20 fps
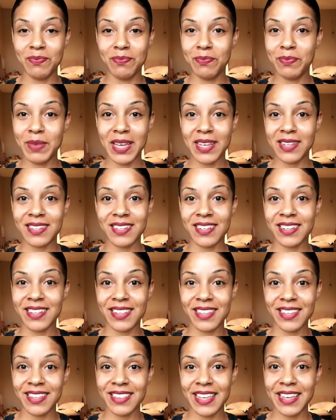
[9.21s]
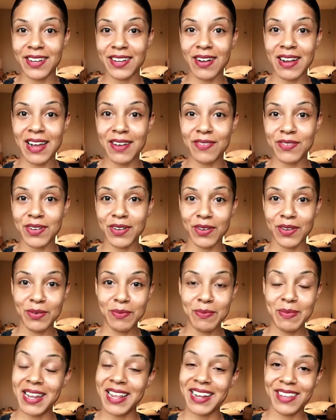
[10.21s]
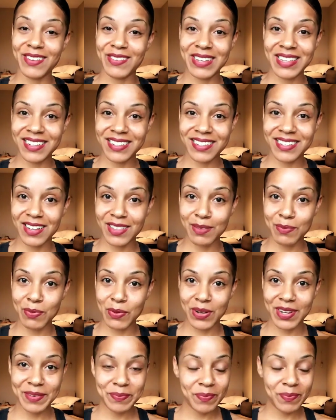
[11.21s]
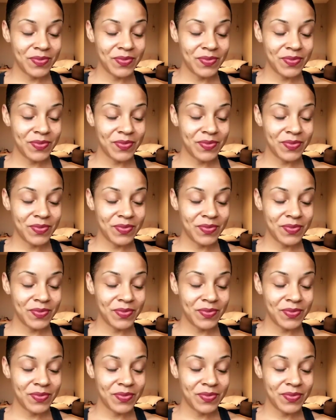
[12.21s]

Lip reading: basically later afternoon, but anyway, that's not the point.